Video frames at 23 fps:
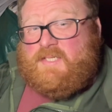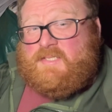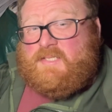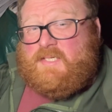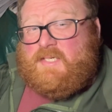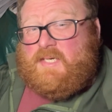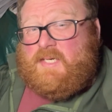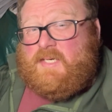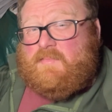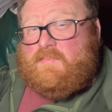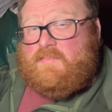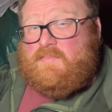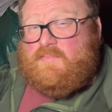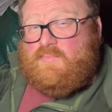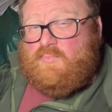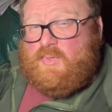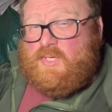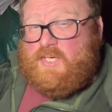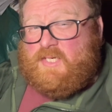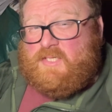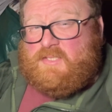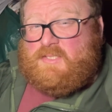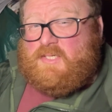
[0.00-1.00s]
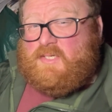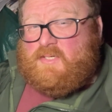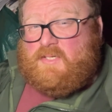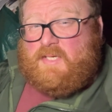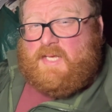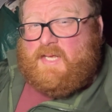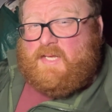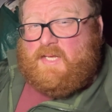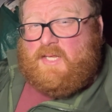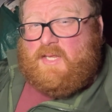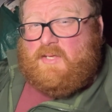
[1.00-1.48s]
time when you start
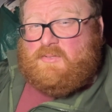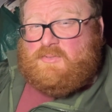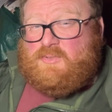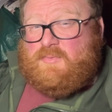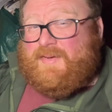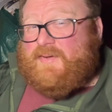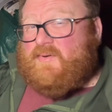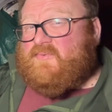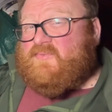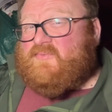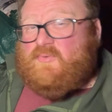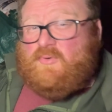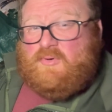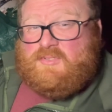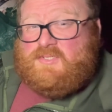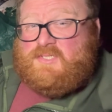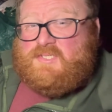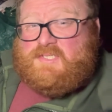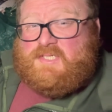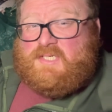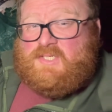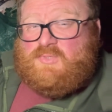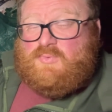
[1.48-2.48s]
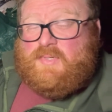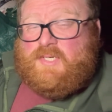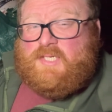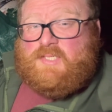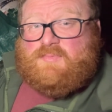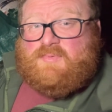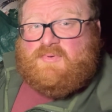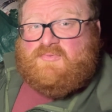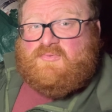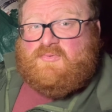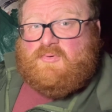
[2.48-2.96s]
getting close about 4 to 6 weeks
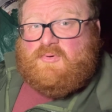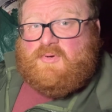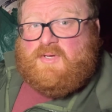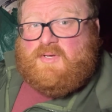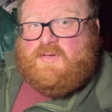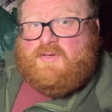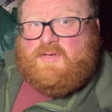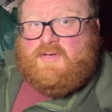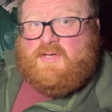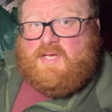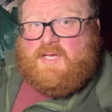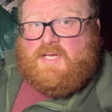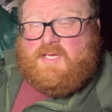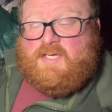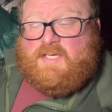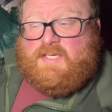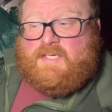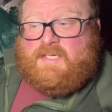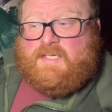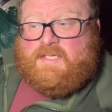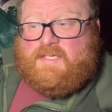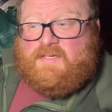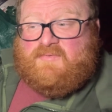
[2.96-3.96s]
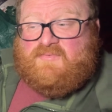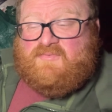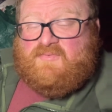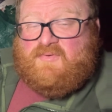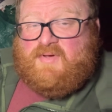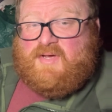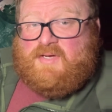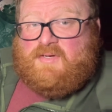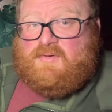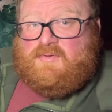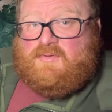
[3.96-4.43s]
before your
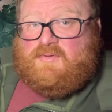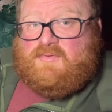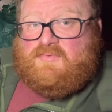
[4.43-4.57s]
final